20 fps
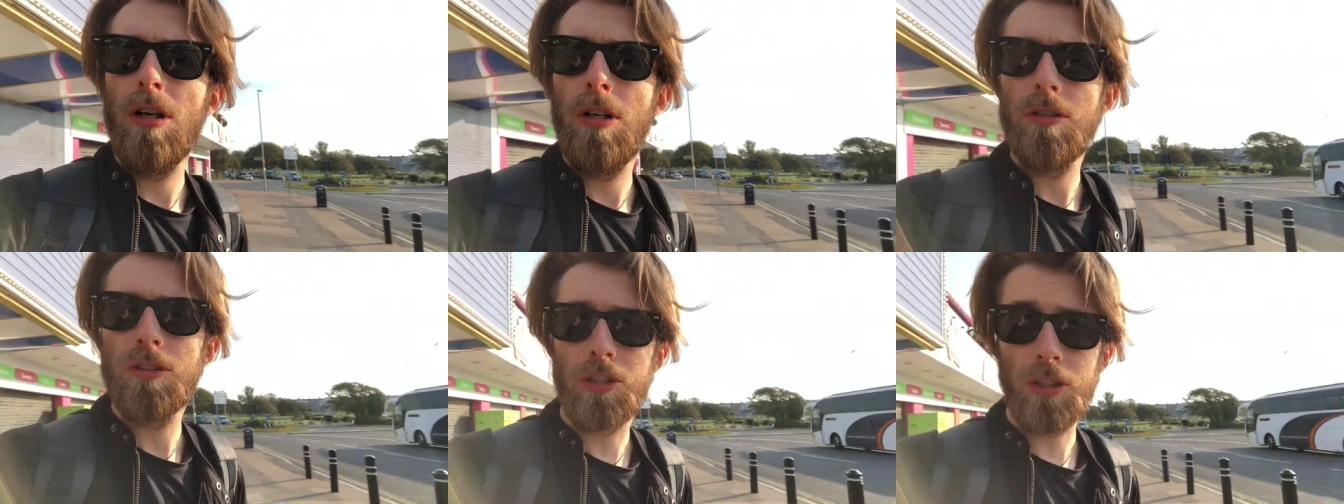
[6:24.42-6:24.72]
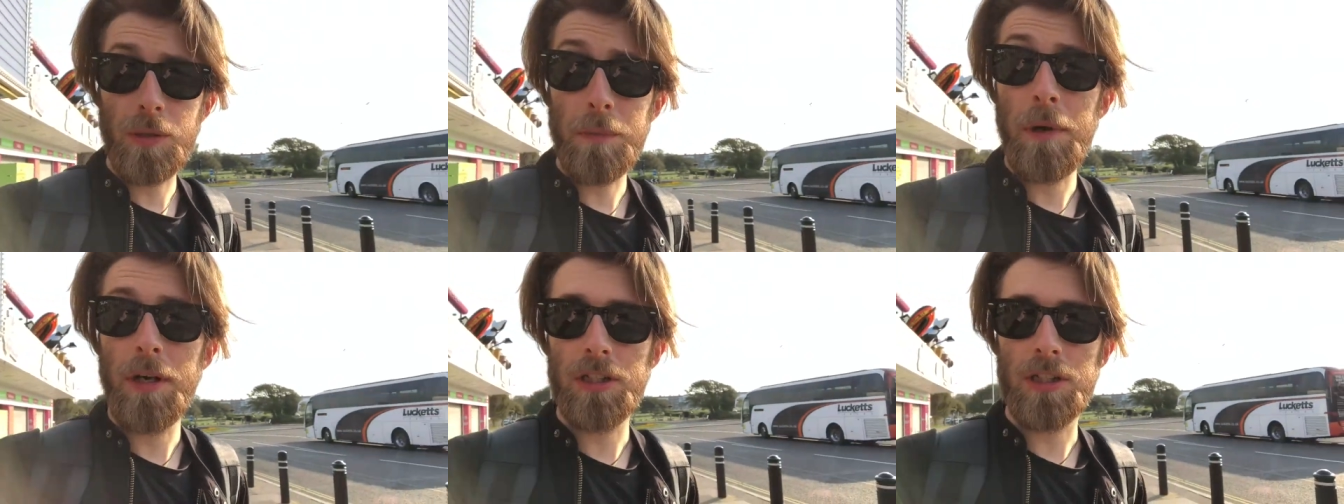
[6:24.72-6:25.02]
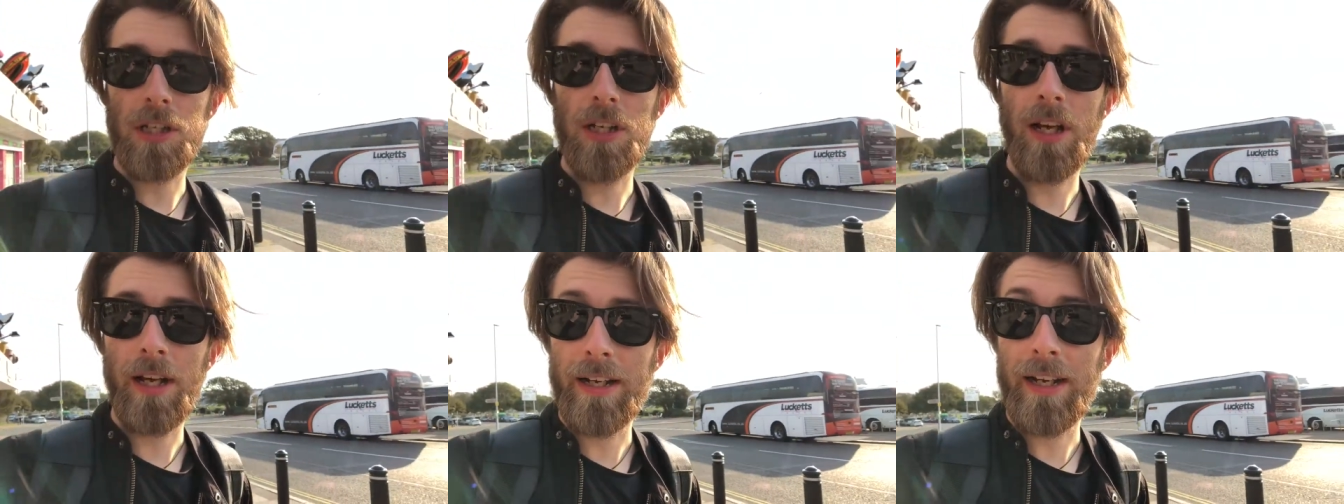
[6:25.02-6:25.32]
to the
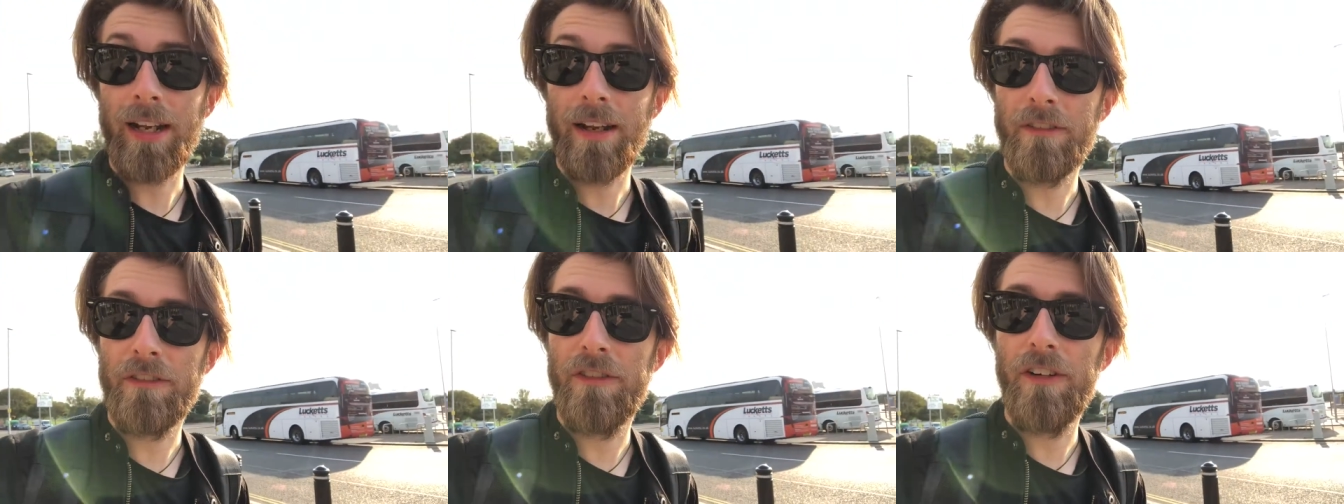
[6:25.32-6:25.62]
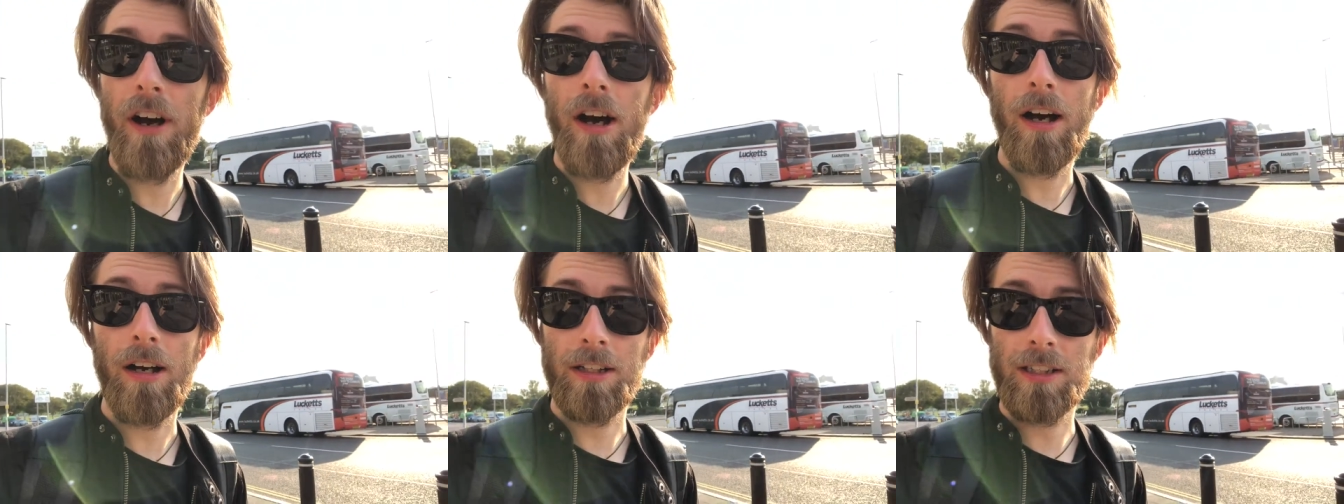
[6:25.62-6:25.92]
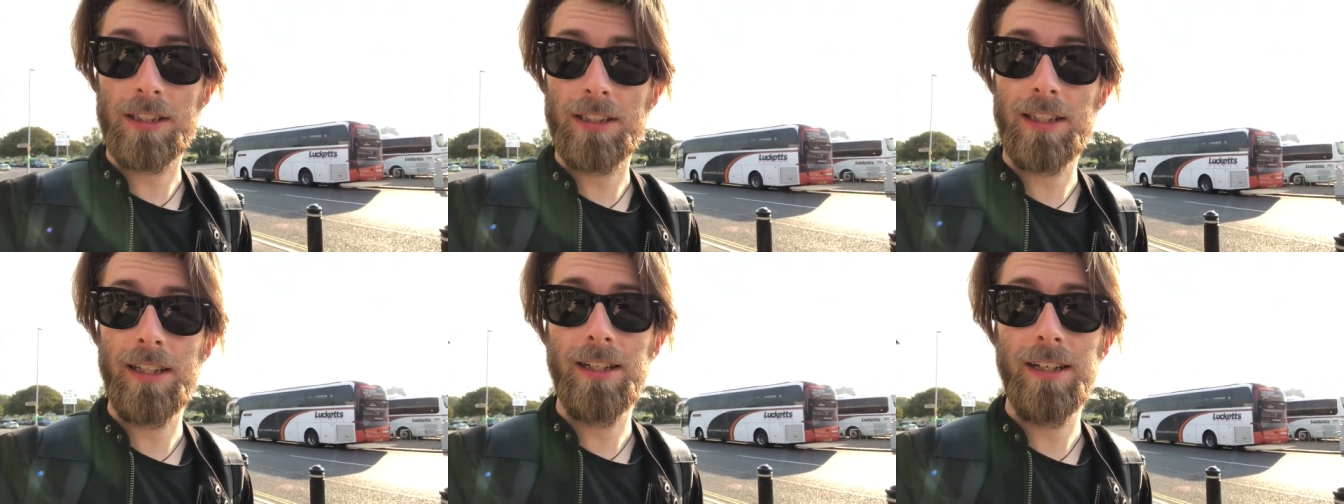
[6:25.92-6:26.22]
most lightning
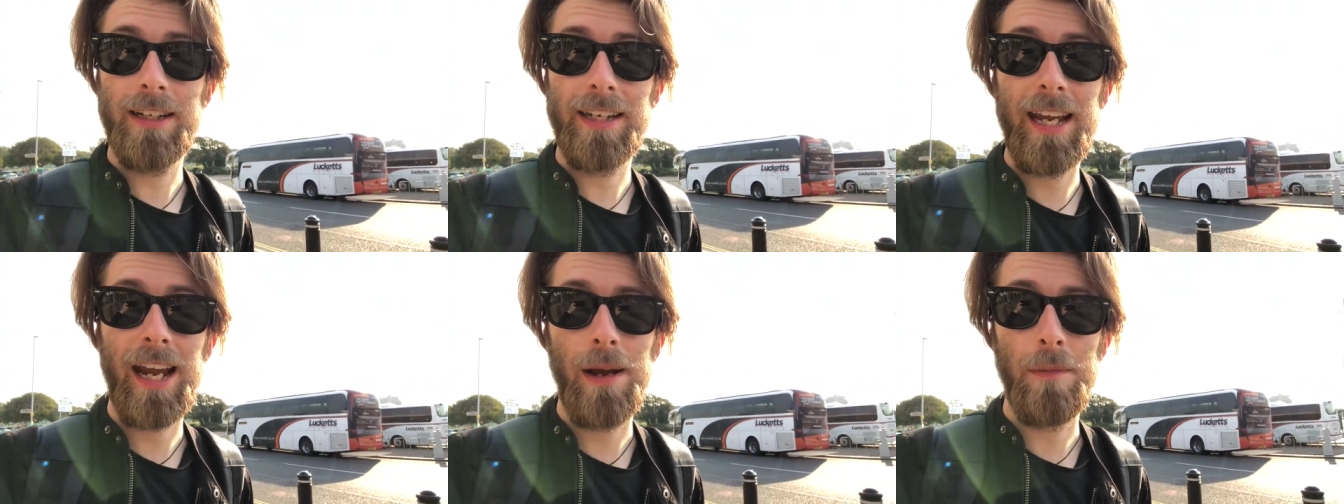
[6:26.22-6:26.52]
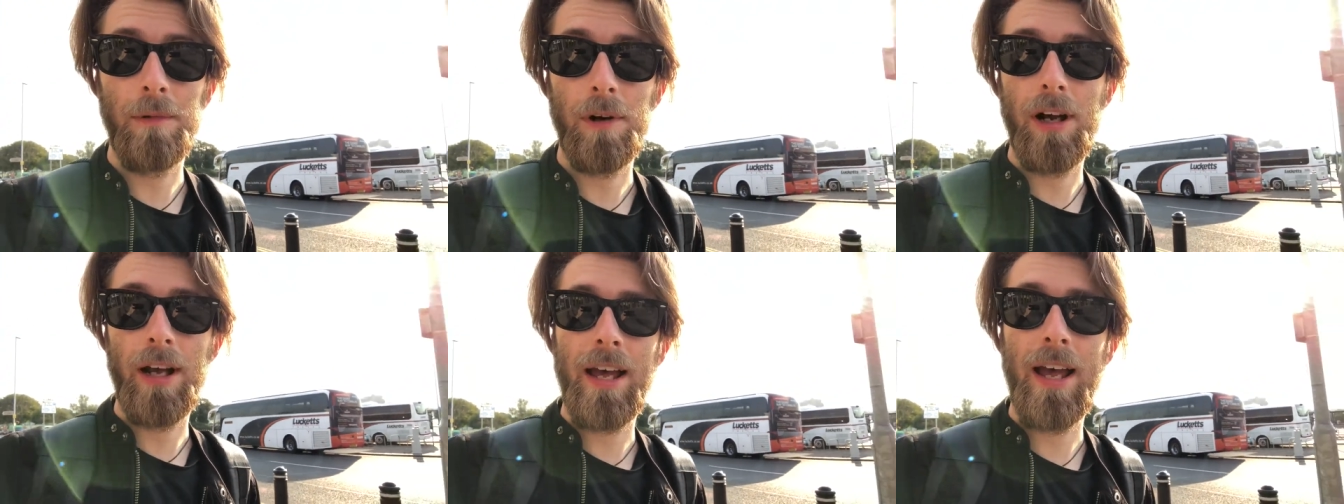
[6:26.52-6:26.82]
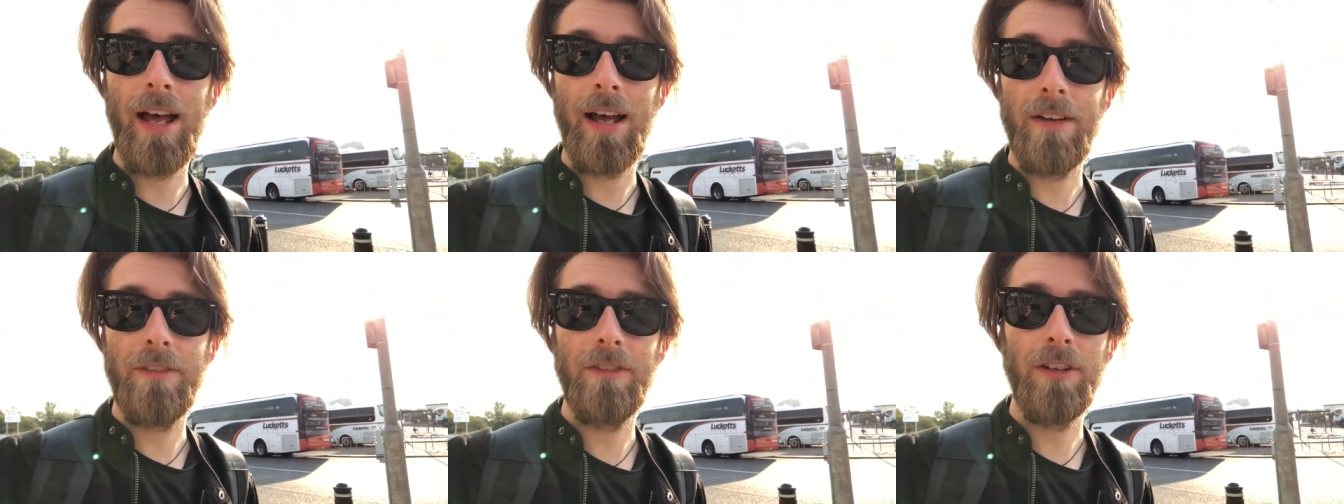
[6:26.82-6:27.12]
fast camera I
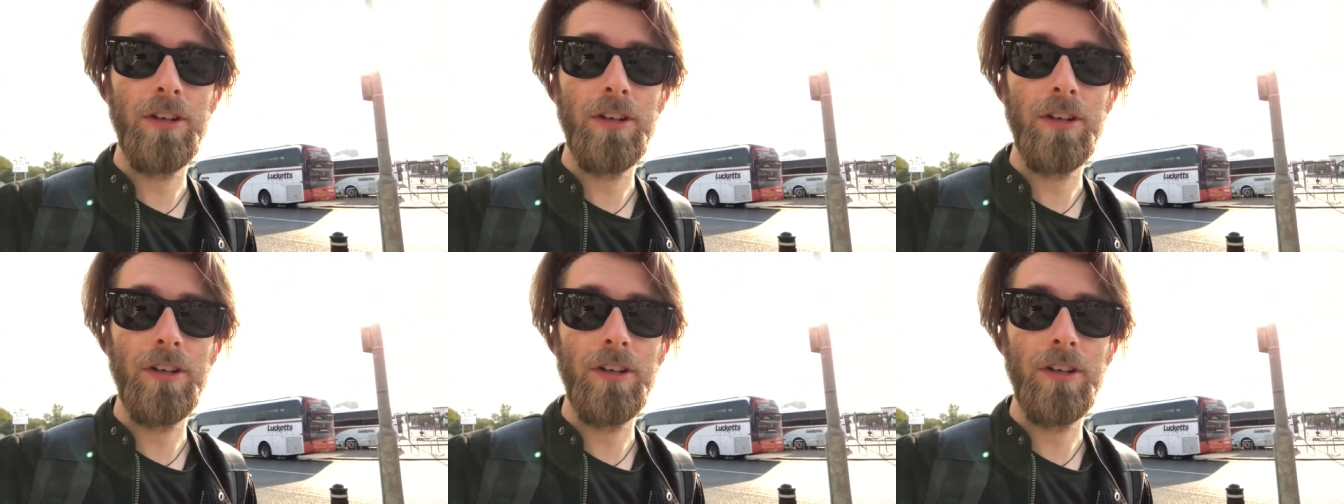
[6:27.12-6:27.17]
have.